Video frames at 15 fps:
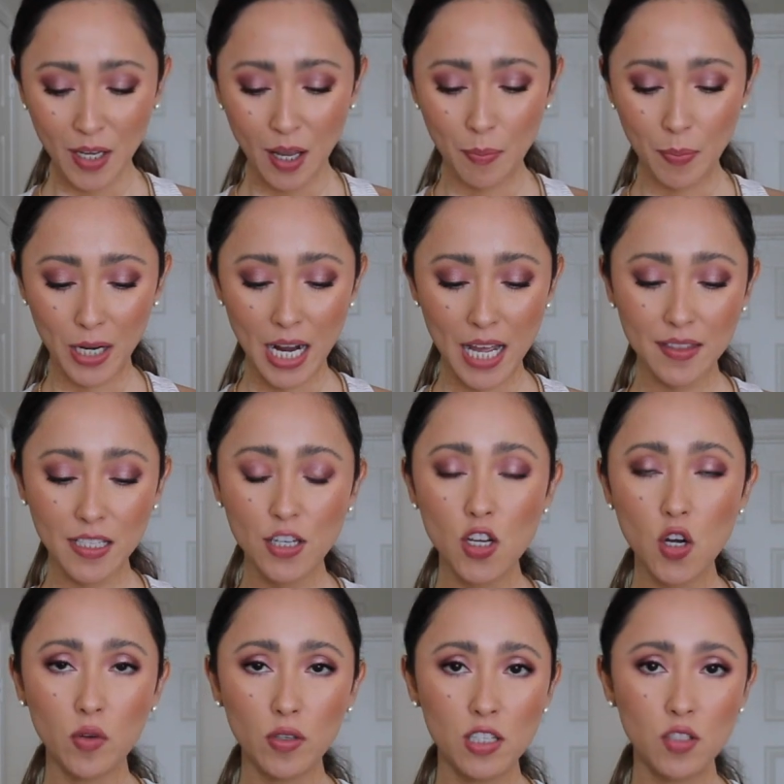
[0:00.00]
But I did
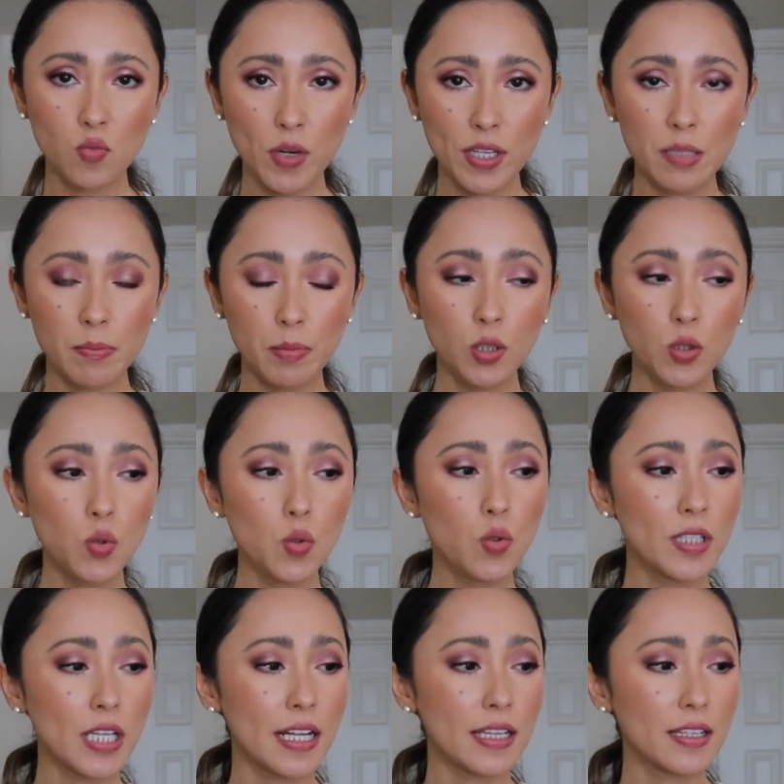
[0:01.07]
notice with the blue
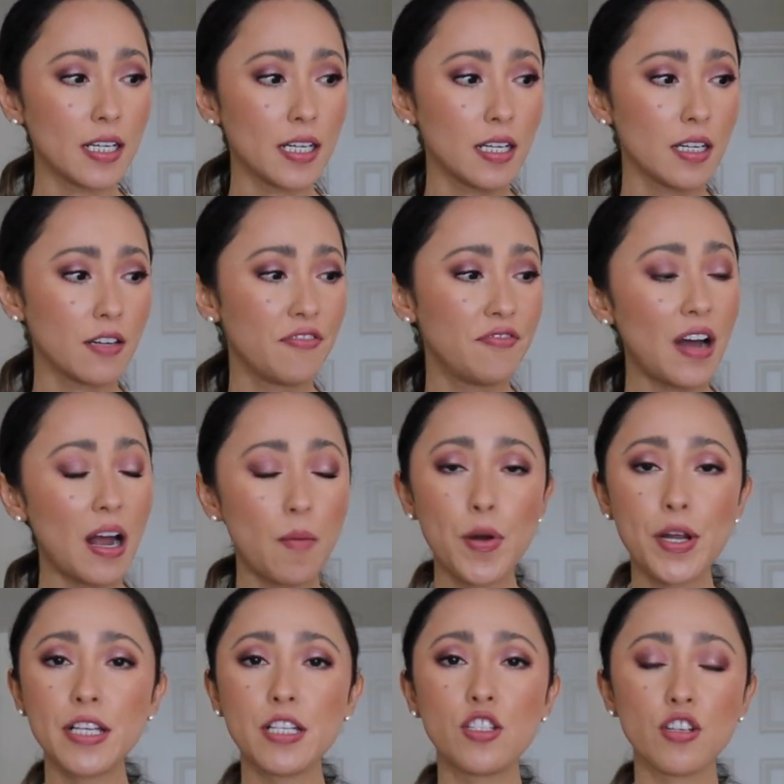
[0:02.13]
that the
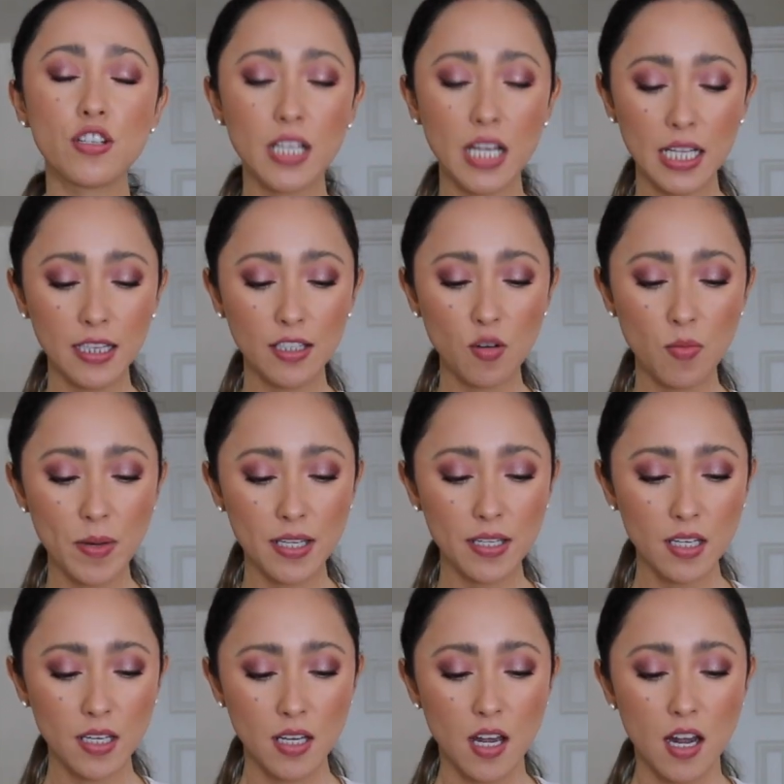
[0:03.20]
fabric is just a little bit,
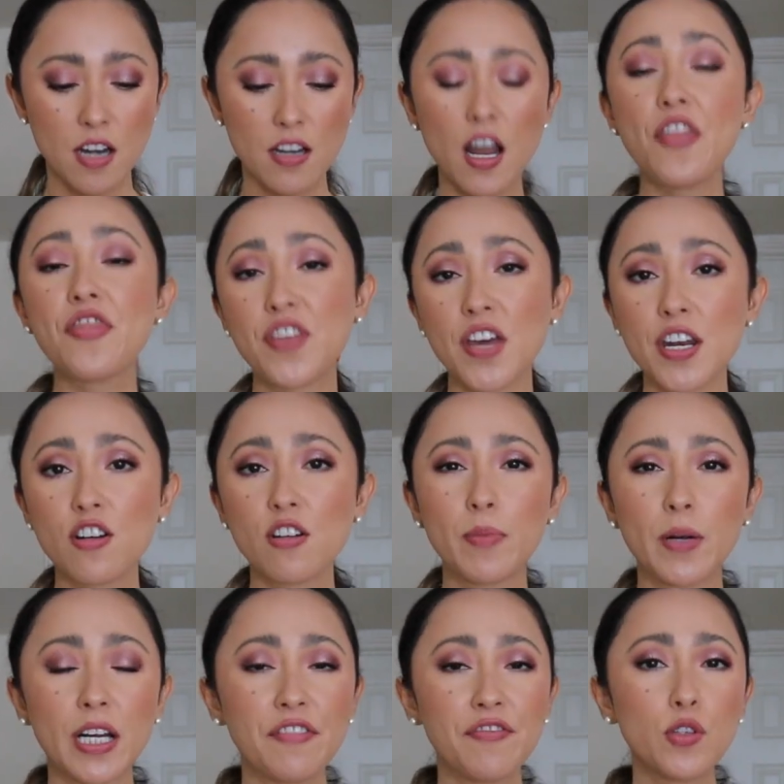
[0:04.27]
not thinner,
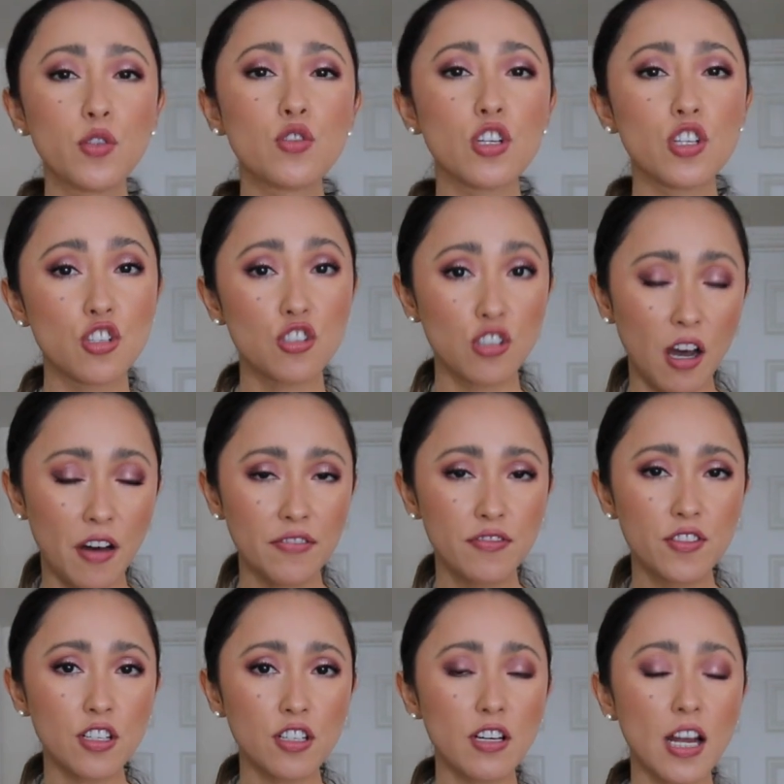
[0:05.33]
but it feels
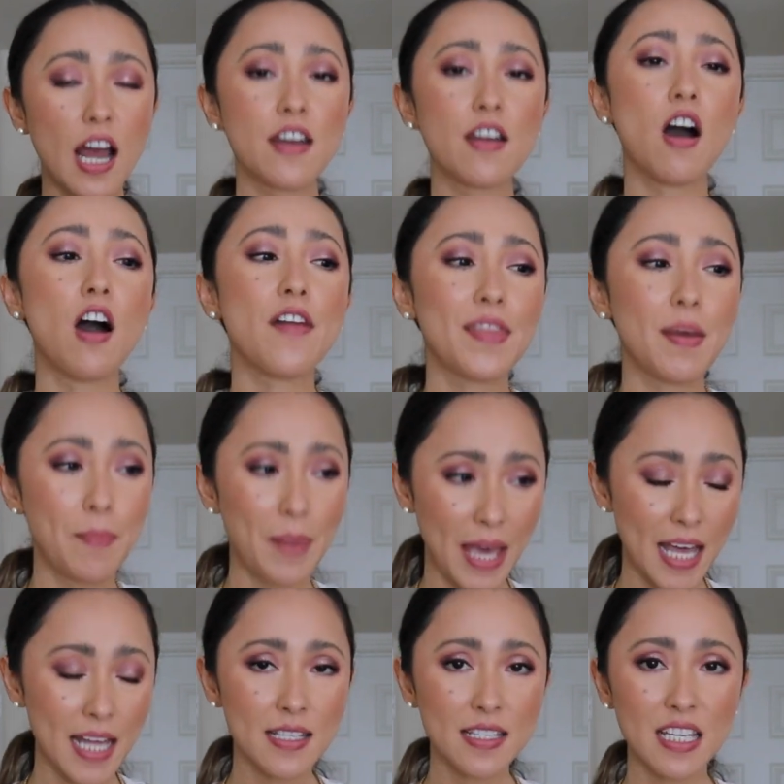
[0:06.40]
softer, and on the
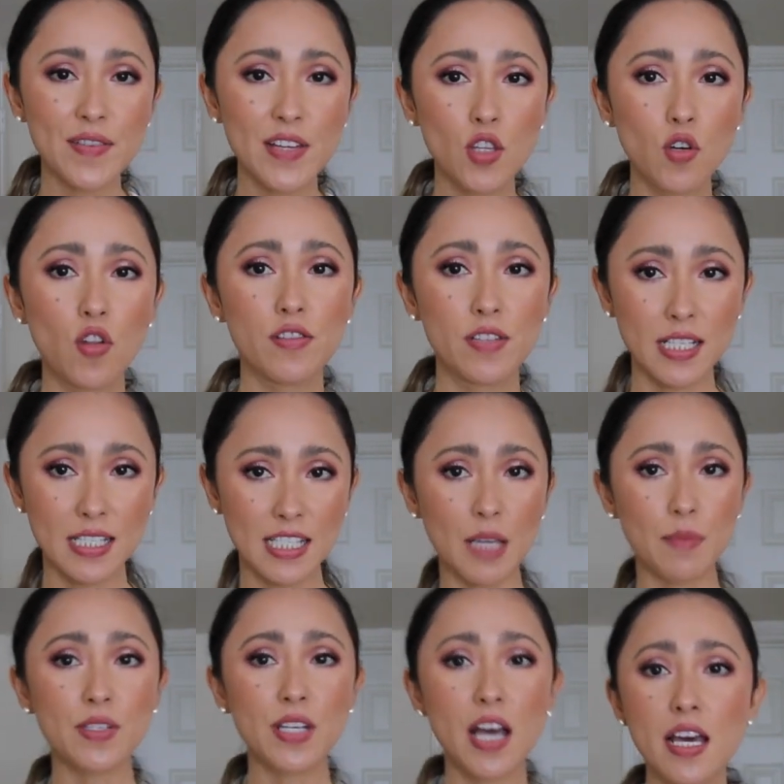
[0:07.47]
pants, even though they're the
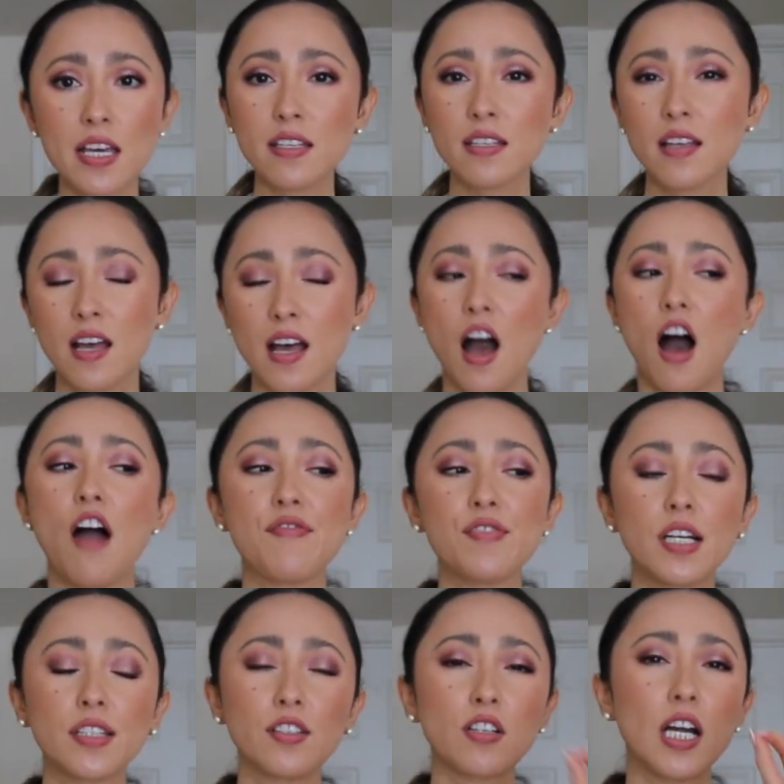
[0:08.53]
same size, I feel
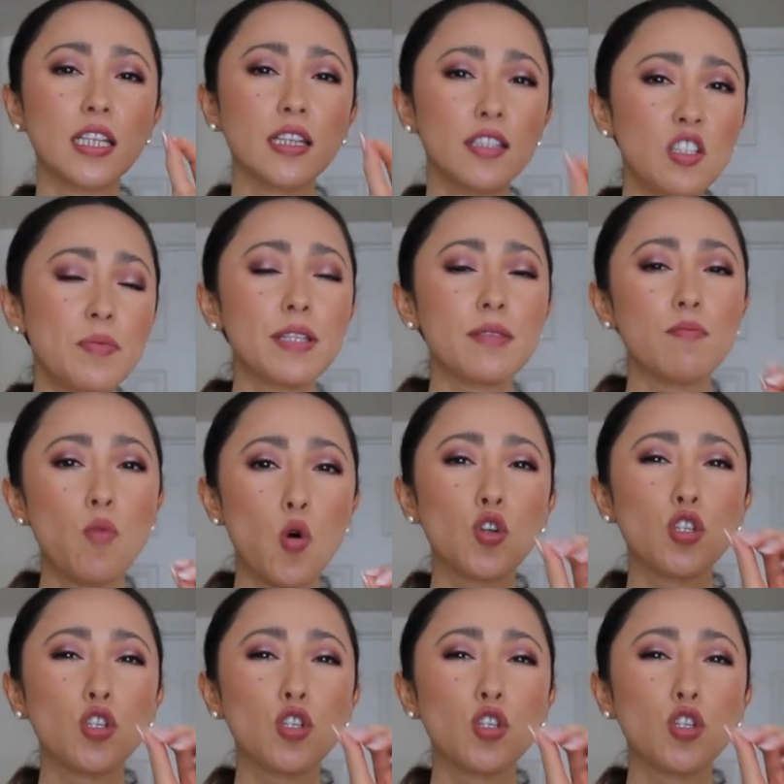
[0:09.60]
like they're a little bit more